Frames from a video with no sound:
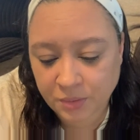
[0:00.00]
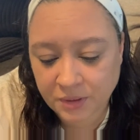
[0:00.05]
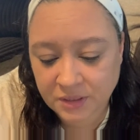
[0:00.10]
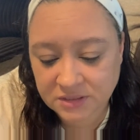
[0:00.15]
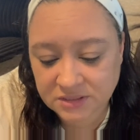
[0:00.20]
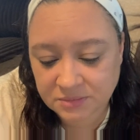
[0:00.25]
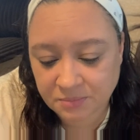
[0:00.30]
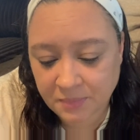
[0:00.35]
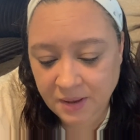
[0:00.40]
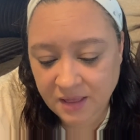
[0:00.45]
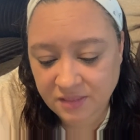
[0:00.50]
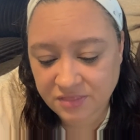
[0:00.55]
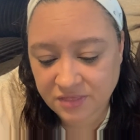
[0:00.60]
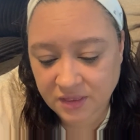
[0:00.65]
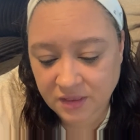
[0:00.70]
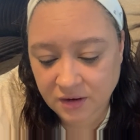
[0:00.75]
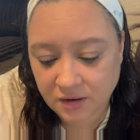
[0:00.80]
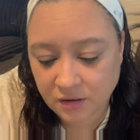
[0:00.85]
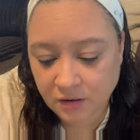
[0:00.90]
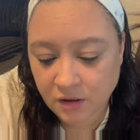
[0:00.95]
It's
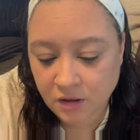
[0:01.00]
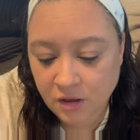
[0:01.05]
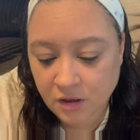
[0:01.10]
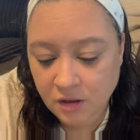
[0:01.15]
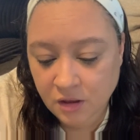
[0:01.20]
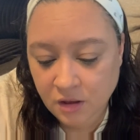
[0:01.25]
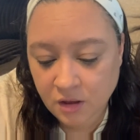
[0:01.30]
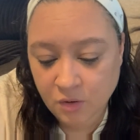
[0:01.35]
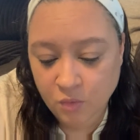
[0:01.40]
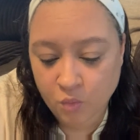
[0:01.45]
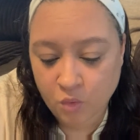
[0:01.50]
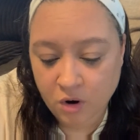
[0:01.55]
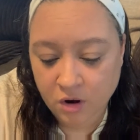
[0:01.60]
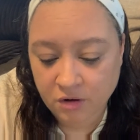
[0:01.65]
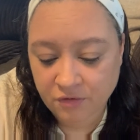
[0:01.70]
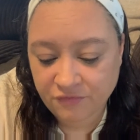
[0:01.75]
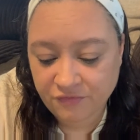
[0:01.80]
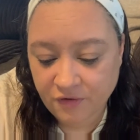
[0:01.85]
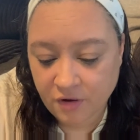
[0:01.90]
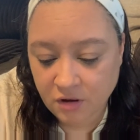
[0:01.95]
Method
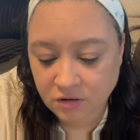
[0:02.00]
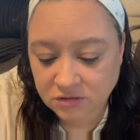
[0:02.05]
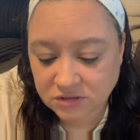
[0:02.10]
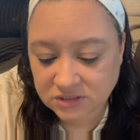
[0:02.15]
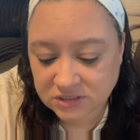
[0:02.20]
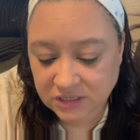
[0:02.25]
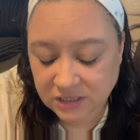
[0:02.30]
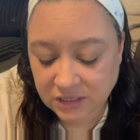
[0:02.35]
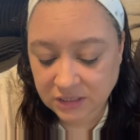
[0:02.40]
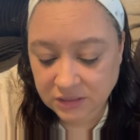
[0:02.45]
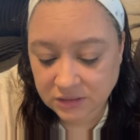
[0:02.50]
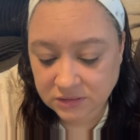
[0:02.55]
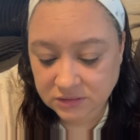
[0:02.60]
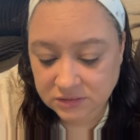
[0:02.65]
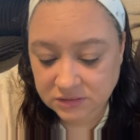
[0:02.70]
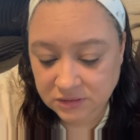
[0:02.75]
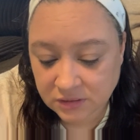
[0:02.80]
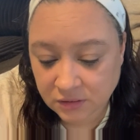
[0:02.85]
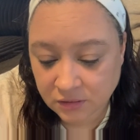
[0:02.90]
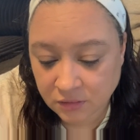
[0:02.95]
waterfall
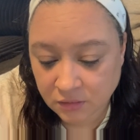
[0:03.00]
scent,